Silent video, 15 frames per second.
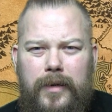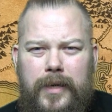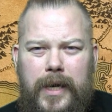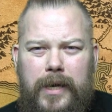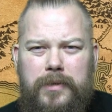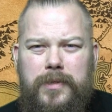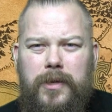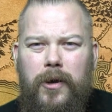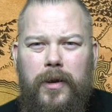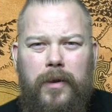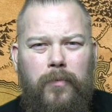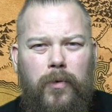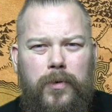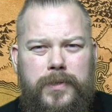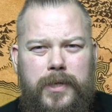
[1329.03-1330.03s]
Chaos and Art
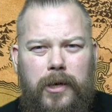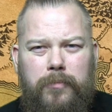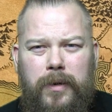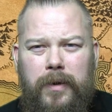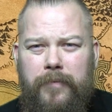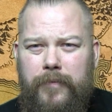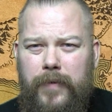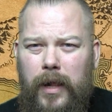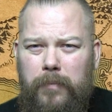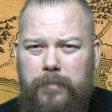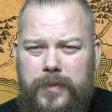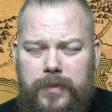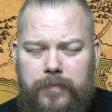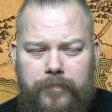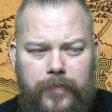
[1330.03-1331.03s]
Award ceremony
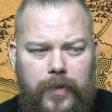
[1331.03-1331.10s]
filmed,